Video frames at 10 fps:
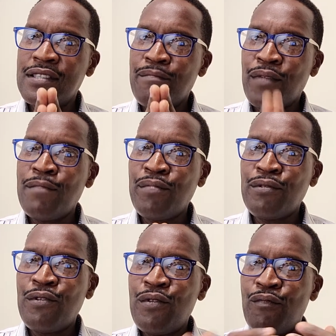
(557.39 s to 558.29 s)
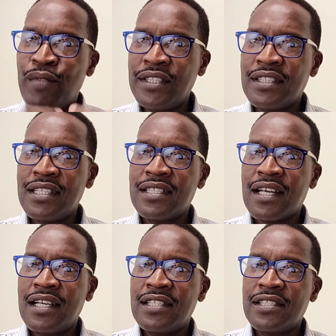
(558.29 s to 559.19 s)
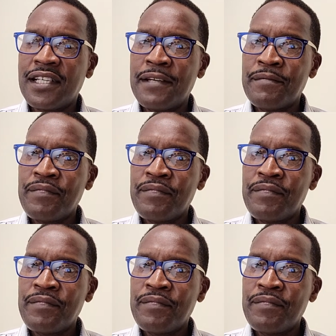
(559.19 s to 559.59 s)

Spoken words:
the people who built this country